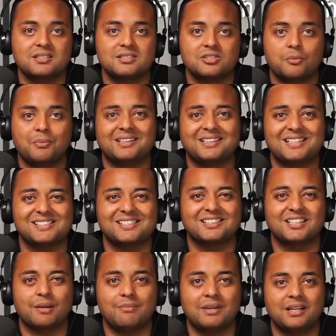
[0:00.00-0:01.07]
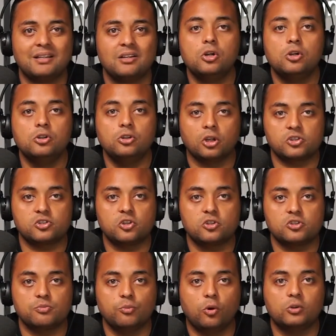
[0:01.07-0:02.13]
So by decent, I mean not so
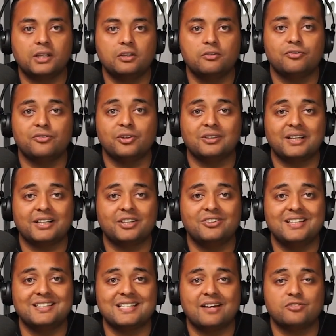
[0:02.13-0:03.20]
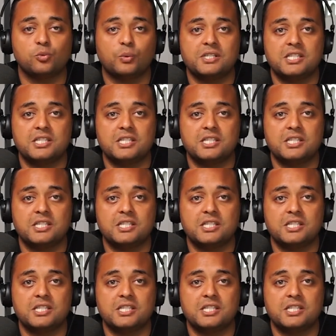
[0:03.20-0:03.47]
small that you feel like you need to have 20